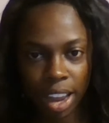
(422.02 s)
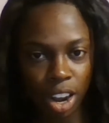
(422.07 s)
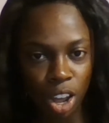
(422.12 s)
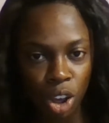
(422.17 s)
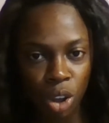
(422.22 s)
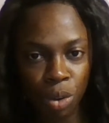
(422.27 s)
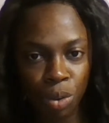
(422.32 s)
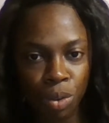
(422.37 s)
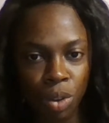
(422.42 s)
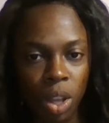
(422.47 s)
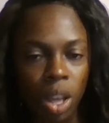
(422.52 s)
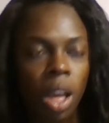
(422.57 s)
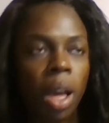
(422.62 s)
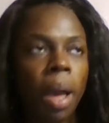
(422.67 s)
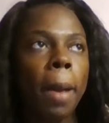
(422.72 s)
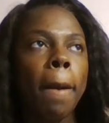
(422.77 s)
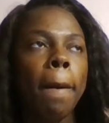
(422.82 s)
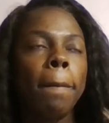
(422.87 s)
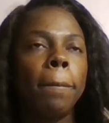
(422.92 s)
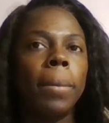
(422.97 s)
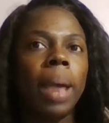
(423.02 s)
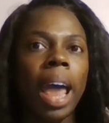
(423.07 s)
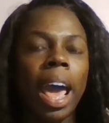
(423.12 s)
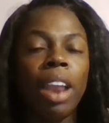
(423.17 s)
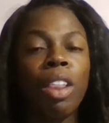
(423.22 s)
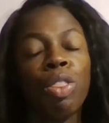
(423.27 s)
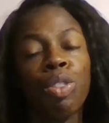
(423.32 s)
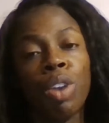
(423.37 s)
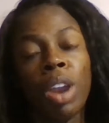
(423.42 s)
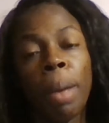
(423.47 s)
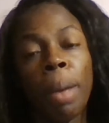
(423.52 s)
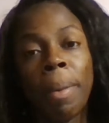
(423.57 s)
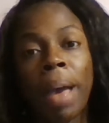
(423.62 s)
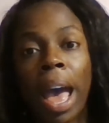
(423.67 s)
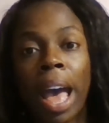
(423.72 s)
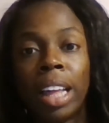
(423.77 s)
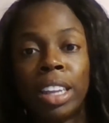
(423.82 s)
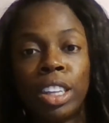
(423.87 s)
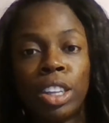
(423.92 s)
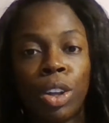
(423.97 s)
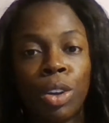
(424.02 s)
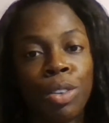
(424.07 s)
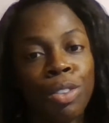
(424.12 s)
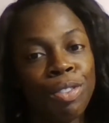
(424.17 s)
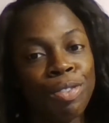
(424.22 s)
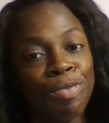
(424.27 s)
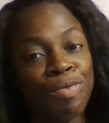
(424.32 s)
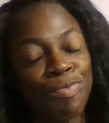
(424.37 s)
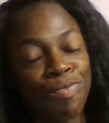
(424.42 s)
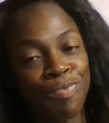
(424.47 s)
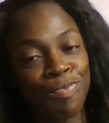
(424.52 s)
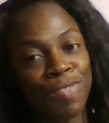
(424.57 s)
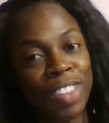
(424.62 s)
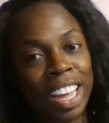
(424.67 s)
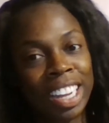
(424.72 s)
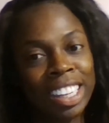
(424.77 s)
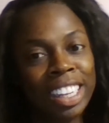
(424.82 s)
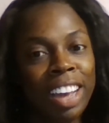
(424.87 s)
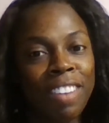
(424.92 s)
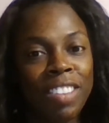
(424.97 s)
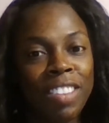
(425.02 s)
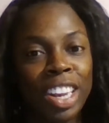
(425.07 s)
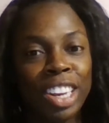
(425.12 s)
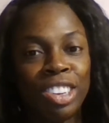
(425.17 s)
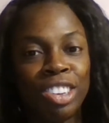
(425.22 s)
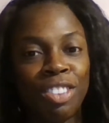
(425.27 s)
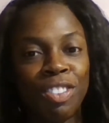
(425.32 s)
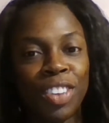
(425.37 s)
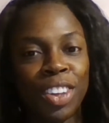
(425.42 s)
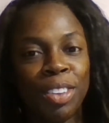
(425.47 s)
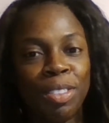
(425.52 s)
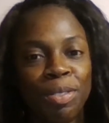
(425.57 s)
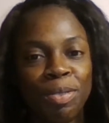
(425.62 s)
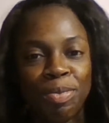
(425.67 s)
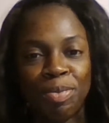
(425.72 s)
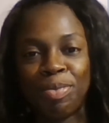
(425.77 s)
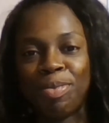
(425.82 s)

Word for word: I know. But I have a three-day pass, so I took advantage of it